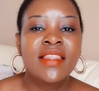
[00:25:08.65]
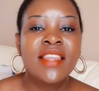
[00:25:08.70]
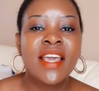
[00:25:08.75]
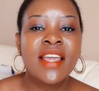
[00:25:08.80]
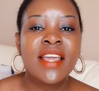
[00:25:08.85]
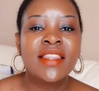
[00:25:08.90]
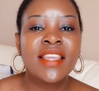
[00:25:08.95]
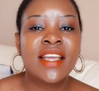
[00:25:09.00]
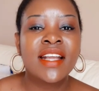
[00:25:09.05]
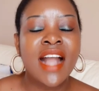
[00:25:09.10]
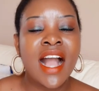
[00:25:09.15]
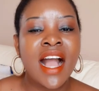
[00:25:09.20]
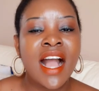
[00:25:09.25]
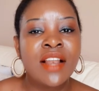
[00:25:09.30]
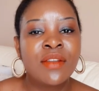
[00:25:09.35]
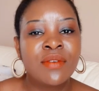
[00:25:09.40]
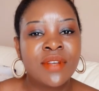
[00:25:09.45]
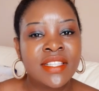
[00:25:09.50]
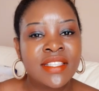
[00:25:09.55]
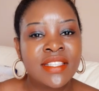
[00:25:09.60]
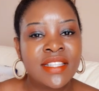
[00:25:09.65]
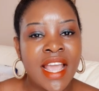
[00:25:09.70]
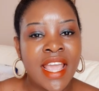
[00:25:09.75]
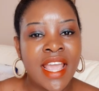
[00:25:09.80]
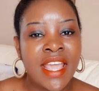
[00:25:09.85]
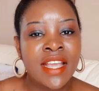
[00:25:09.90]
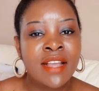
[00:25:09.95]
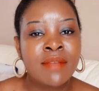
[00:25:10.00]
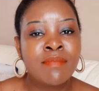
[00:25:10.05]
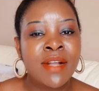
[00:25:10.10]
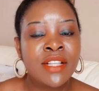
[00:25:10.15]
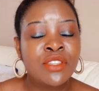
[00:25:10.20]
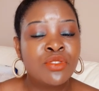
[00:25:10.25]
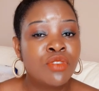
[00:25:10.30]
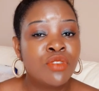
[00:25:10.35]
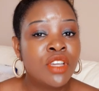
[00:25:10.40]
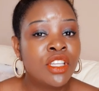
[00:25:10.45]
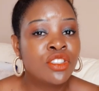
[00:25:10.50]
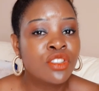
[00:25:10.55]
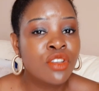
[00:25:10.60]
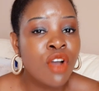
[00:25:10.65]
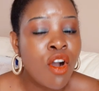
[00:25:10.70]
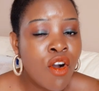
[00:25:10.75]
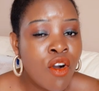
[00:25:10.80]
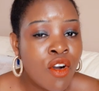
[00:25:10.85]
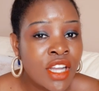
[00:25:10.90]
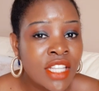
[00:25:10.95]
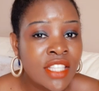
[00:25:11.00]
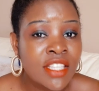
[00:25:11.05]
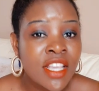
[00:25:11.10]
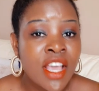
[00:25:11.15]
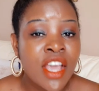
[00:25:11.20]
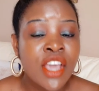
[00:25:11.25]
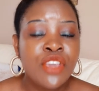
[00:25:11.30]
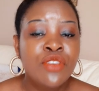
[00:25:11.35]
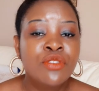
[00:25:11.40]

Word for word: Then the girl was like, but we talked,